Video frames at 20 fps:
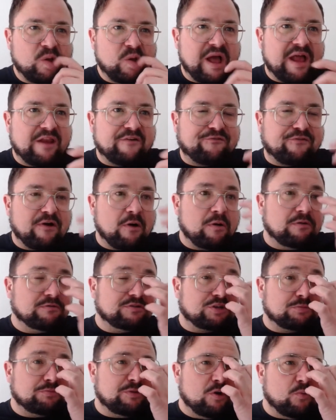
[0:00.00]
And a throw on
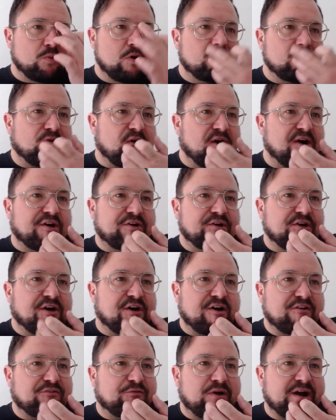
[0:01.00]
to Millwall right on
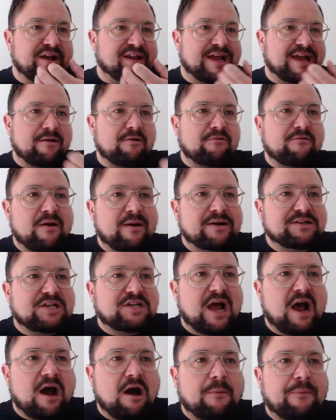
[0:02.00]
halfway. Gary Rouse
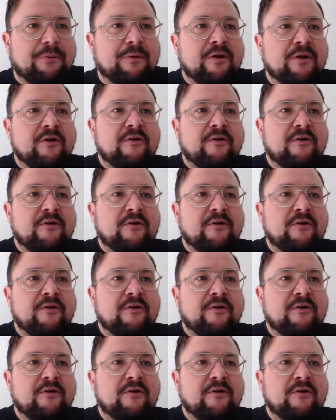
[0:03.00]
up